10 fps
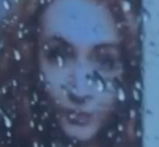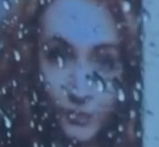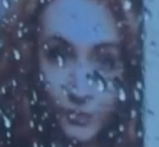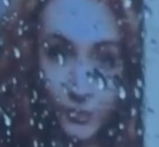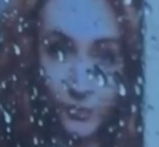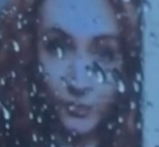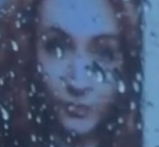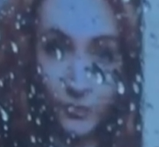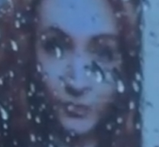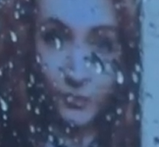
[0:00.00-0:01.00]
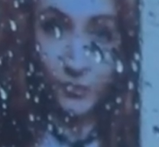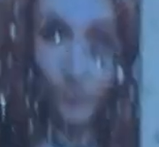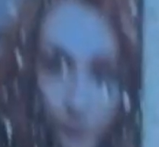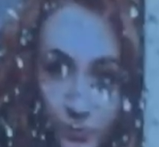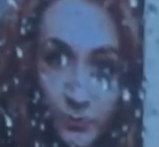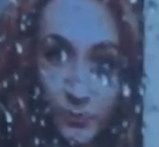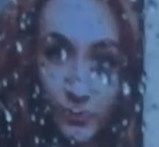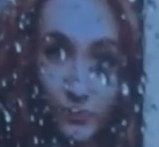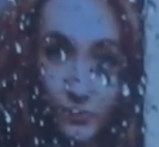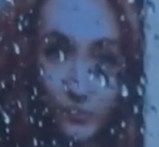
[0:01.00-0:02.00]
Hey, it's my face.
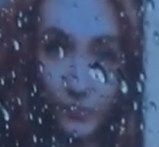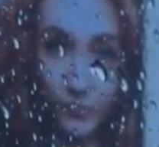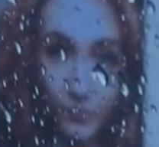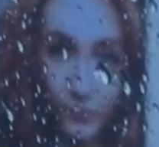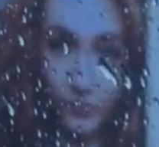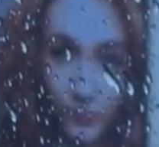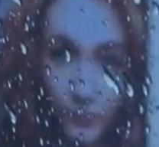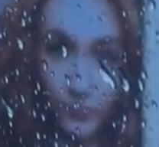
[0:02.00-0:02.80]
It's been on a billboard in